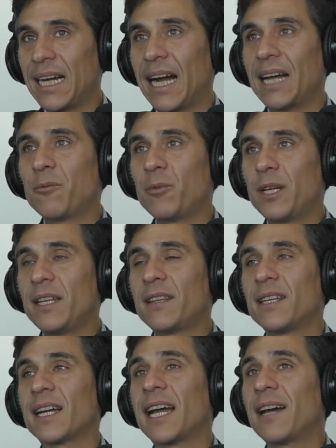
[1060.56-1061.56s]
I, really
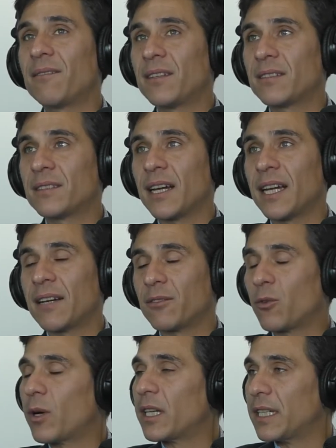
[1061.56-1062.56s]
think I have this. I
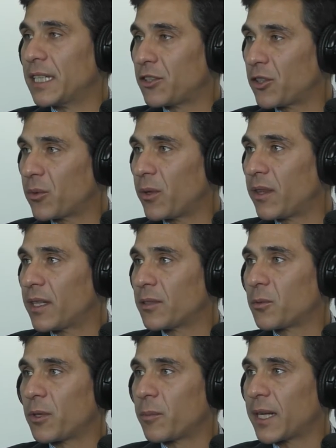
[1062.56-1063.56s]
have quite an issue with
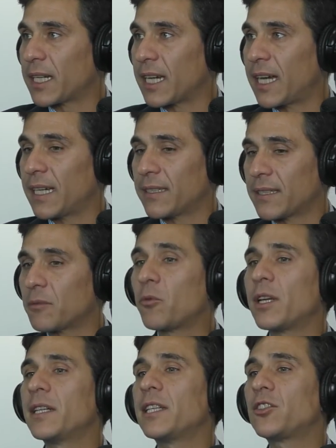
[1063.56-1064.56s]
this with my clients, and
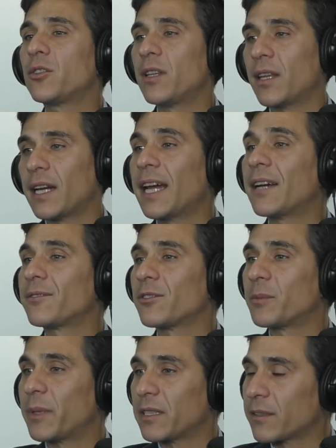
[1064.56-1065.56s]
quite an issue in that I have to
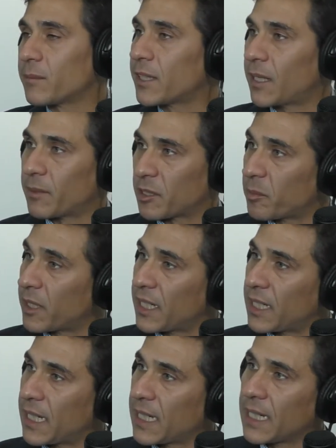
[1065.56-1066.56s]
spend some time
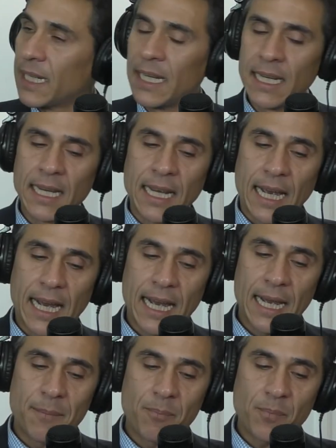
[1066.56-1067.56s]
explaining it. Mm-hmm.
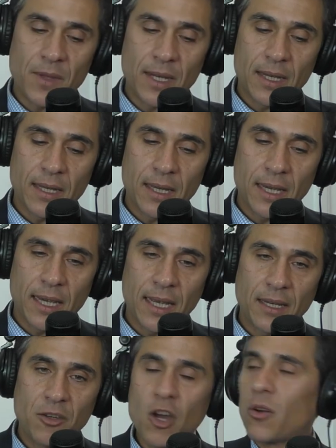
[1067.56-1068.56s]
Um,
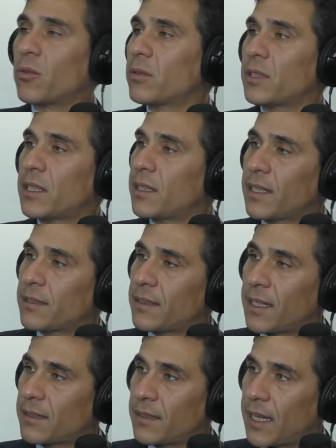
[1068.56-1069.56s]
no, that, that's
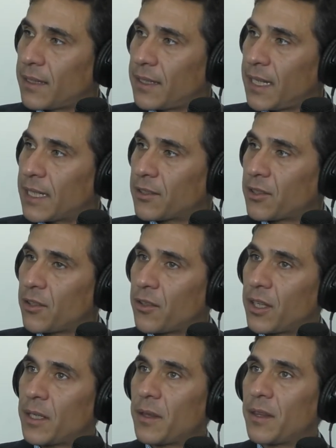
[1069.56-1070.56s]
that's not the
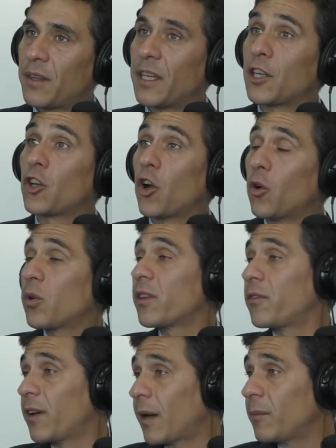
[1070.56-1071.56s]
answer. Uh, the code,
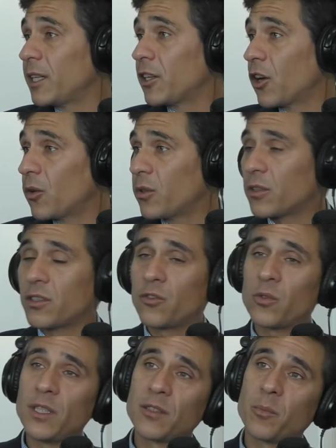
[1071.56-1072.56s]
the family code,
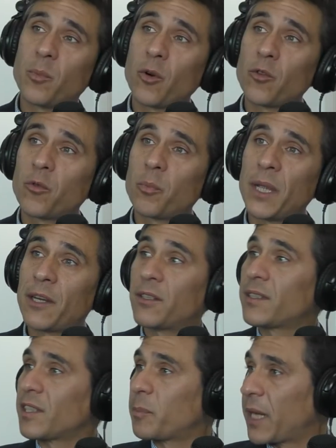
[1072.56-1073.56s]
treats both
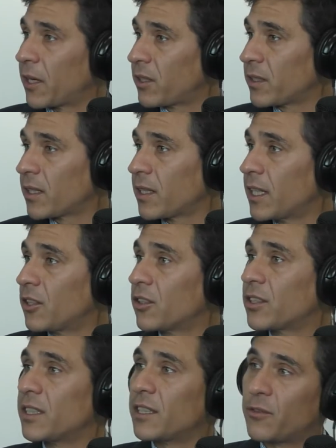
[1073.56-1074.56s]
parents as parents. Mm-hmm. It
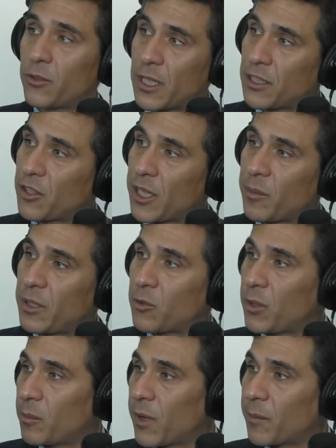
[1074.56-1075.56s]
doesn't differentiate
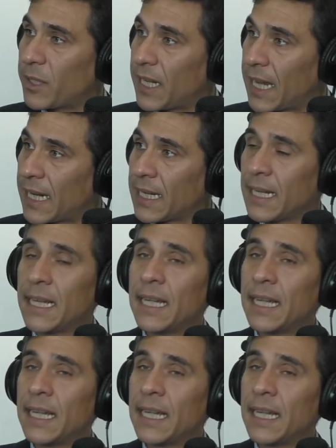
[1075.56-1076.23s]
between mom and dad.